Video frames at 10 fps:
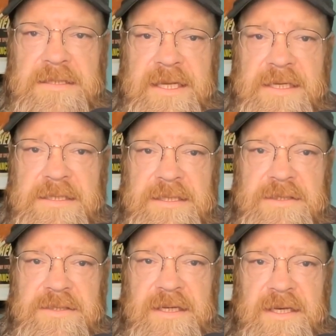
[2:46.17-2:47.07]
says
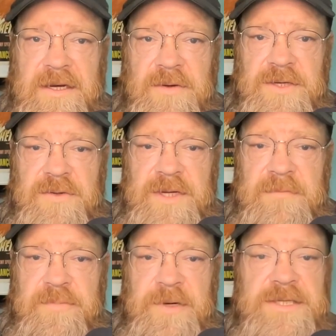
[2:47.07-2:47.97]
is going to
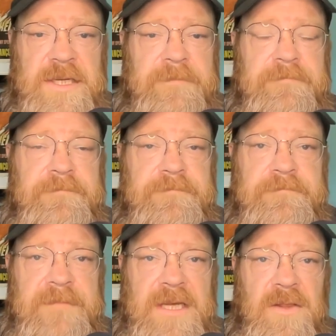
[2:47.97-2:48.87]
imprison
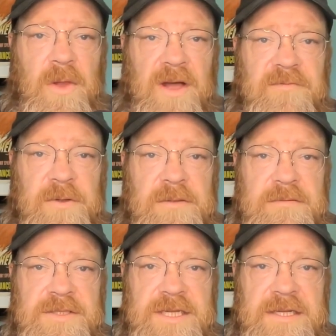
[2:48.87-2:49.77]

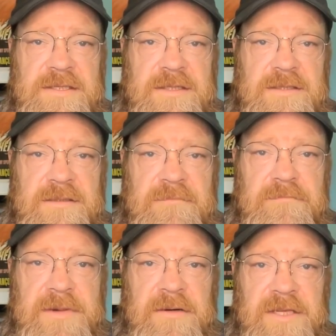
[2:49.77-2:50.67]
lawful citizens
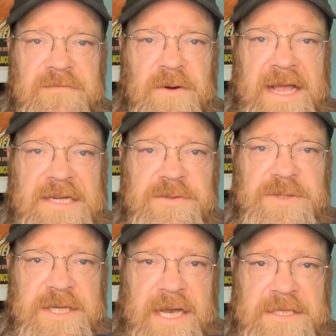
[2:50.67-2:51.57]
merely for
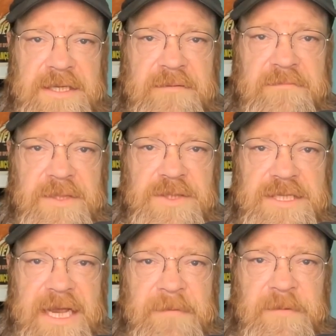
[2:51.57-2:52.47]
exercising their
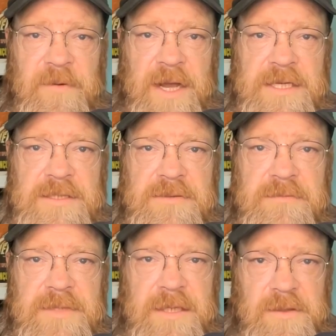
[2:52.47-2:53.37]
Second Amendment rights.
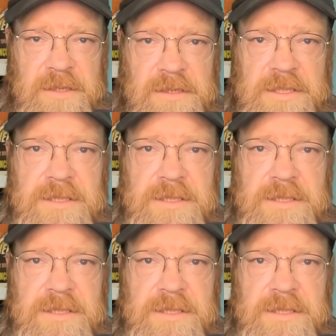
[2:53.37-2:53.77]
Take a look and a